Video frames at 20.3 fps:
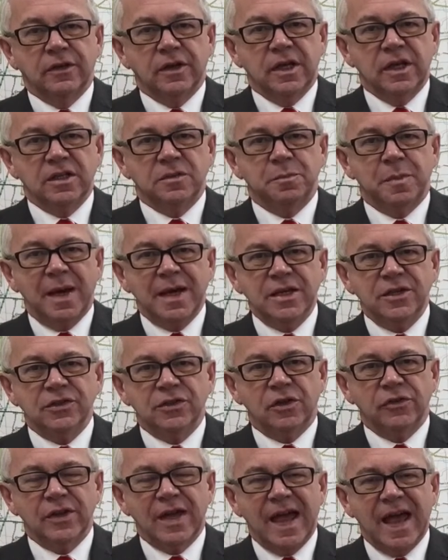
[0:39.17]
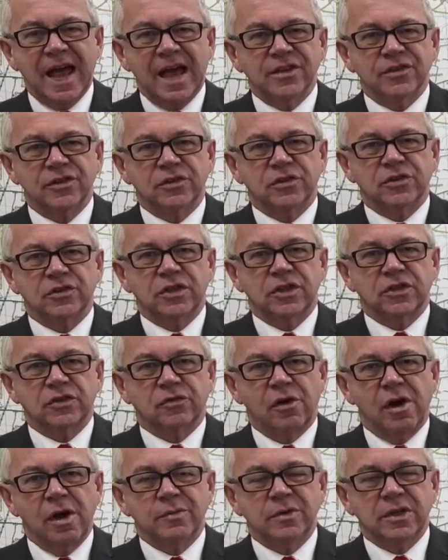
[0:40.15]
it's based on the hazards
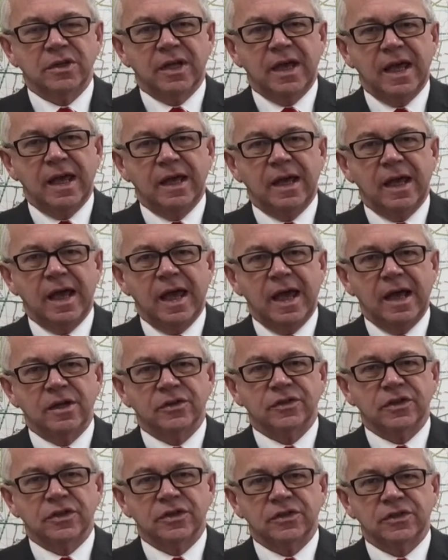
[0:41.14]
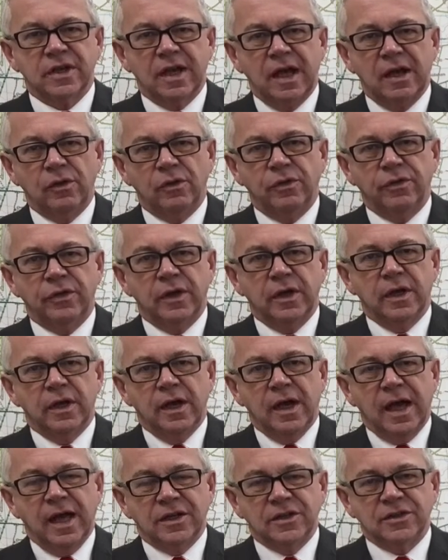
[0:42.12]
described in the Housing Health
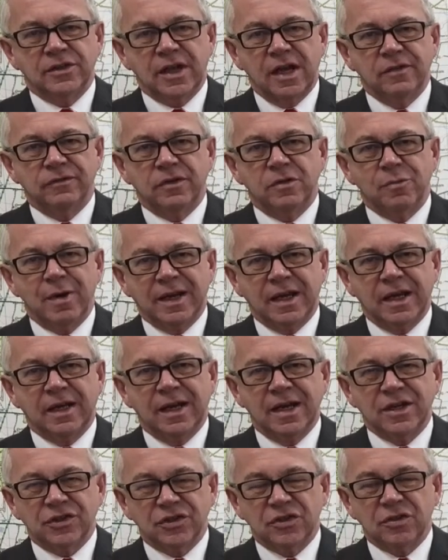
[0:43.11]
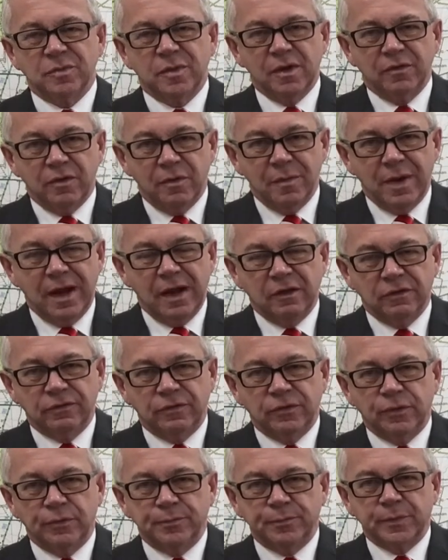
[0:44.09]
and Safety Regulations, a bit of a
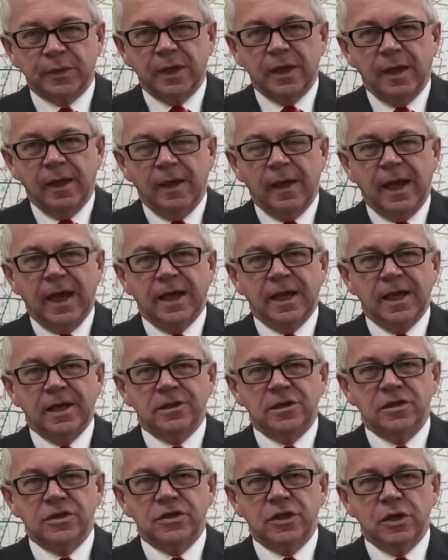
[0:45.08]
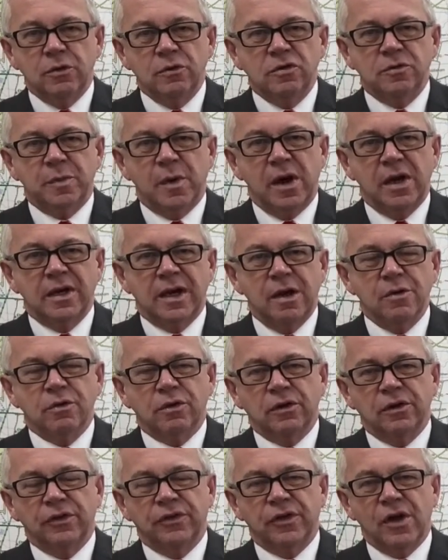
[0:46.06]
mouthful, and is used by
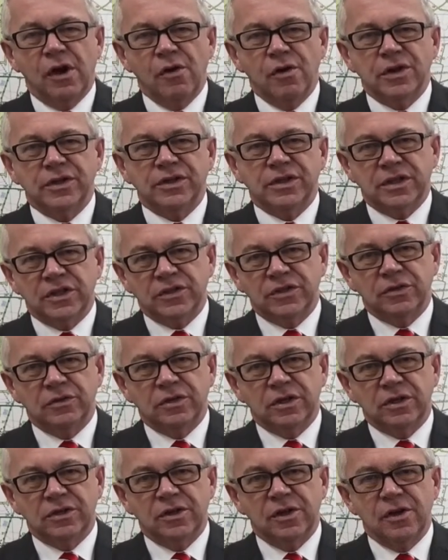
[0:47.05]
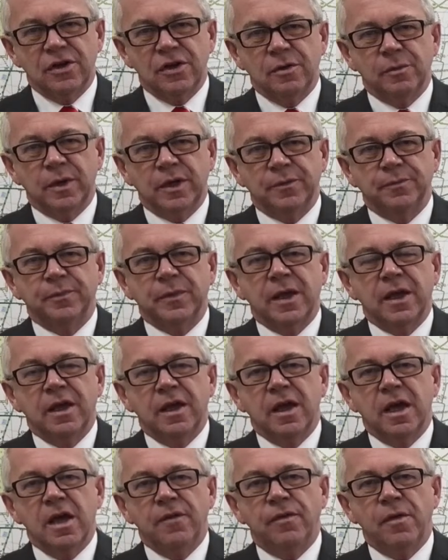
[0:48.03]
local authorities to determine
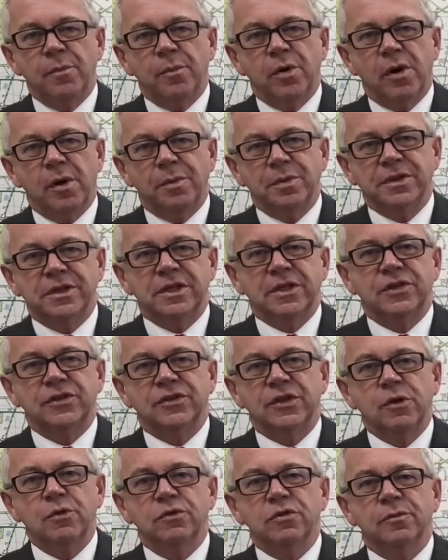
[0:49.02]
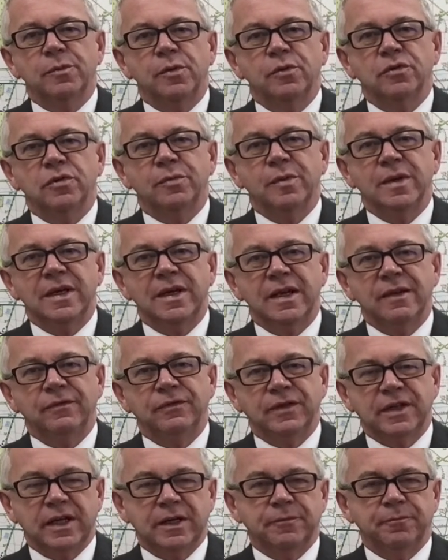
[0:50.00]
if a property is suitable to be
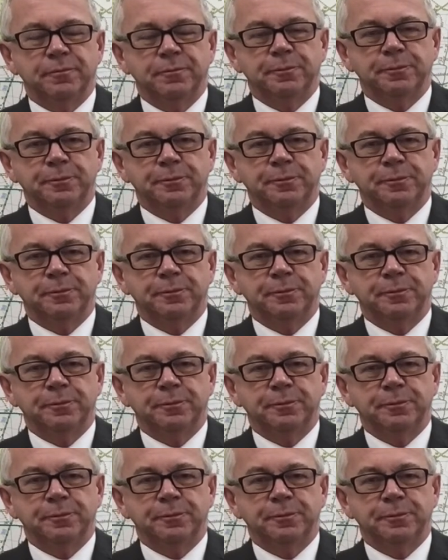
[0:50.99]
lived in.